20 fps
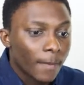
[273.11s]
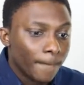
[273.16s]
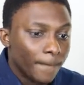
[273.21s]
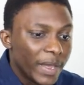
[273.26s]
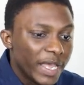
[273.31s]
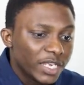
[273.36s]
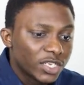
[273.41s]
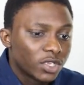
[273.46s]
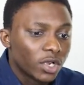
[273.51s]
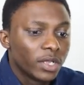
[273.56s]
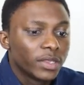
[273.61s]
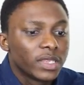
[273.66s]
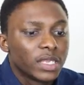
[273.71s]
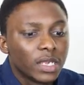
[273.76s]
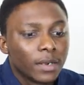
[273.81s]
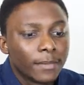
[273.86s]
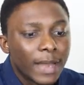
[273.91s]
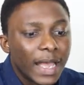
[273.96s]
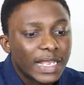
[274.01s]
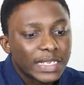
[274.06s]
Based on
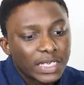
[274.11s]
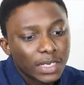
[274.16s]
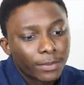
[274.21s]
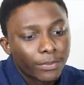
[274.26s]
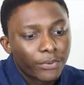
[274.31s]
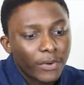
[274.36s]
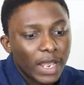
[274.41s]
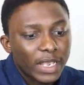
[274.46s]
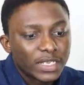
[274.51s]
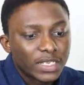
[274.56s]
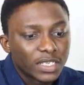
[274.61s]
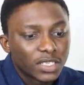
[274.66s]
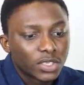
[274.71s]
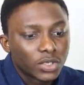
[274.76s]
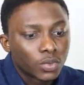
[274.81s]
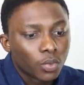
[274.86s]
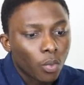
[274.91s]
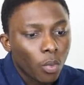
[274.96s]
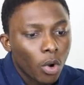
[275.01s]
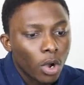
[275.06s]
the asking price, it's
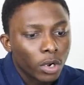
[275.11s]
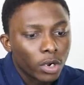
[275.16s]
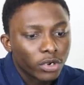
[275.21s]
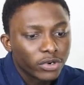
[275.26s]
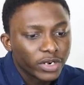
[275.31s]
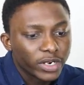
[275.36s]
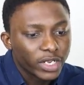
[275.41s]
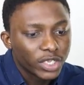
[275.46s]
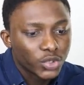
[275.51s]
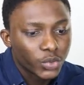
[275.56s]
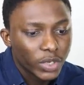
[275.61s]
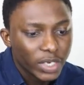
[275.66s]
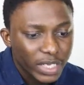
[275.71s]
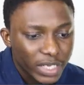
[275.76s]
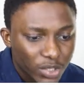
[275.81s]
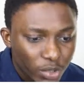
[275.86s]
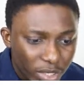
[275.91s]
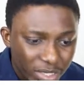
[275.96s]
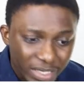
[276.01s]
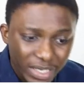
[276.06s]

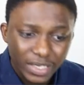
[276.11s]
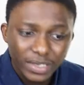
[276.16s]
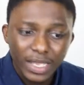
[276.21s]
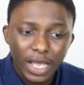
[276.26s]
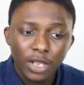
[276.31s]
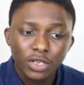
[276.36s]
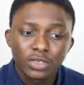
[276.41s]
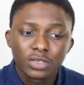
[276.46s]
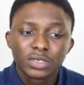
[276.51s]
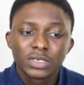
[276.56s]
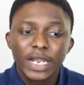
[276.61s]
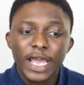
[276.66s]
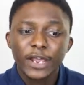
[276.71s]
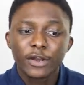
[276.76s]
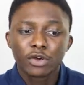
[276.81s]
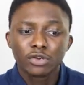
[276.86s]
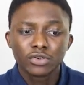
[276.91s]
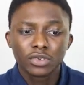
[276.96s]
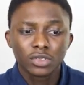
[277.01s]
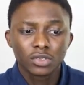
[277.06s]

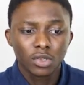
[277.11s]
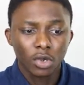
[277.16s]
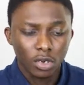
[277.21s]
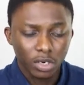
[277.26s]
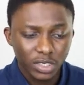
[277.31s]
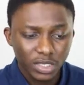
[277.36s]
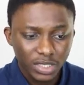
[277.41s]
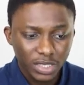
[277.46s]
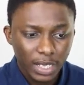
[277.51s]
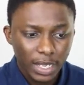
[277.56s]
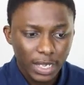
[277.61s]
$128,900.